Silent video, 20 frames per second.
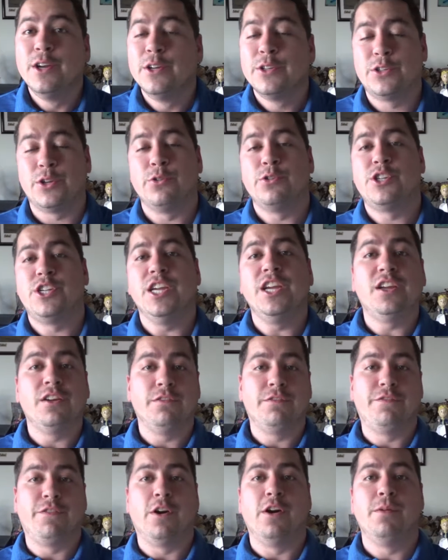So she
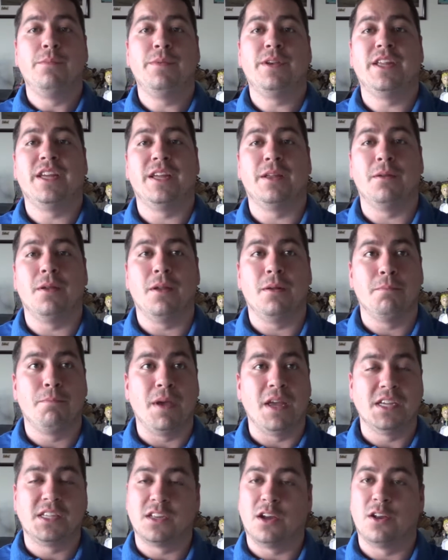confirmed it
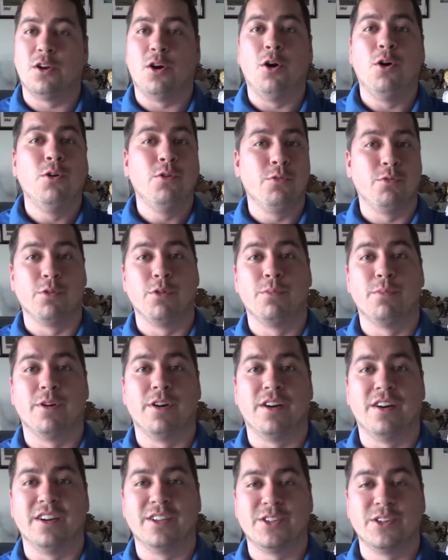based on her own
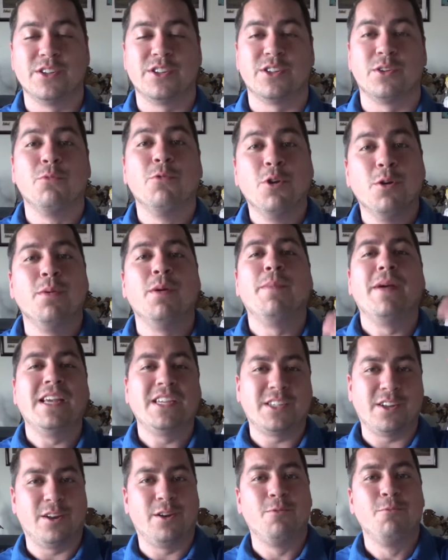rumor. So this is a rumor
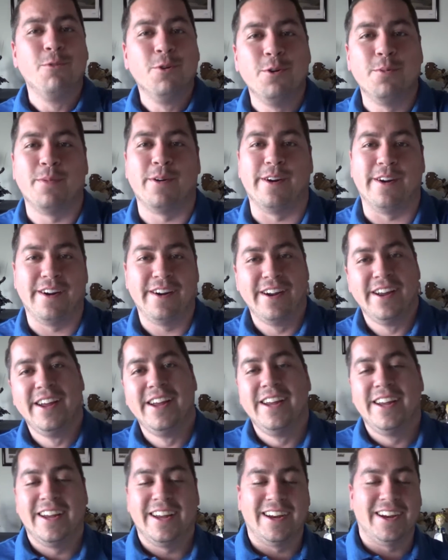based on a rumor.
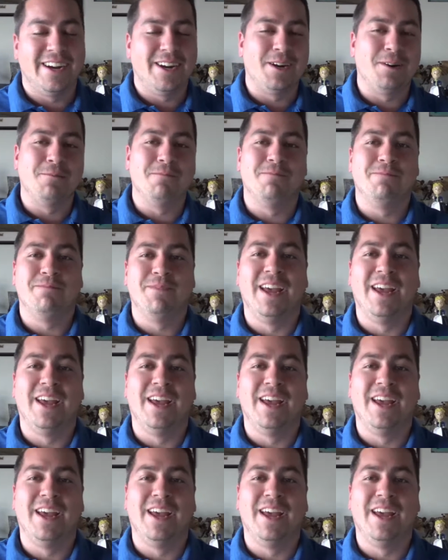I